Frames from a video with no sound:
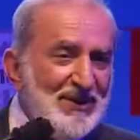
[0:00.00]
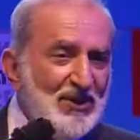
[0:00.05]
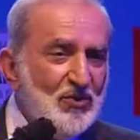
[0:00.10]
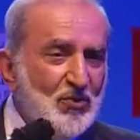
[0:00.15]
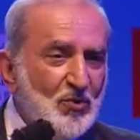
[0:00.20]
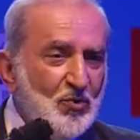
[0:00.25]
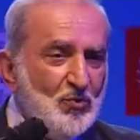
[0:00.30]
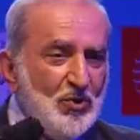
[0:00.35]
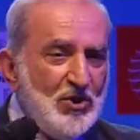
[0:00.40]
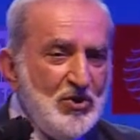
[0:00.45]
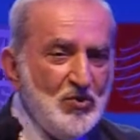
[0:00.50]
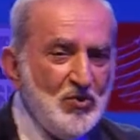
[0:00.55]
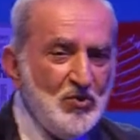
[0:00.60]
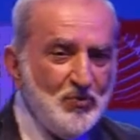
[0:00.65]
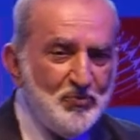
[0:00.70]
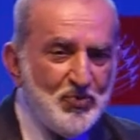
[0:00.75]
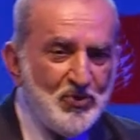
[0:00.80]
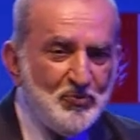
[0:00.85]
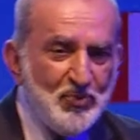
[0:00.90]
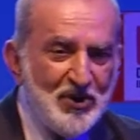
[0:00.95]
You know, when
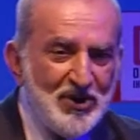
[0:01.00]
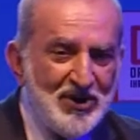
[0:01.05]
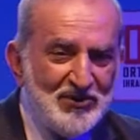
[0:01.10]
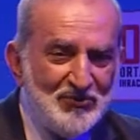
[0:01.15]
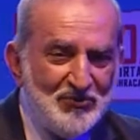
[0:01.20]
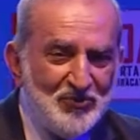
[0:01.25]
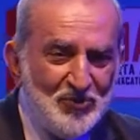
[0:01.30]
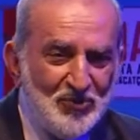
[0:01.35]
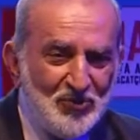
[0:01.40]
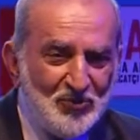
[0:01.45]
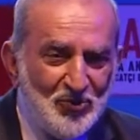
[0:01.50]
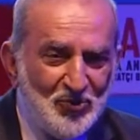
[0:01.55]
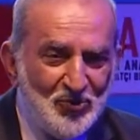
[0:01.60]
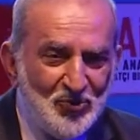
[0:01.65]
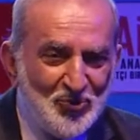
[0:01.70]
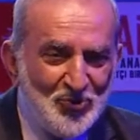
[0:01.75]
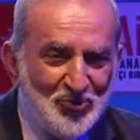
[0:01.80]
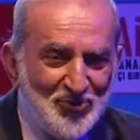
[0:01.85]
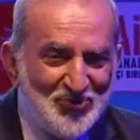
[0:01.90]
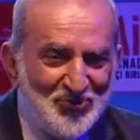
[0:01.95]
you prepare for
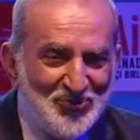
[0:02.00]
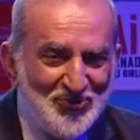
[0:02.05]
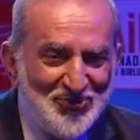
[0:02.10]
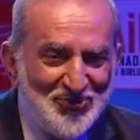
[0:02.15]
wudu,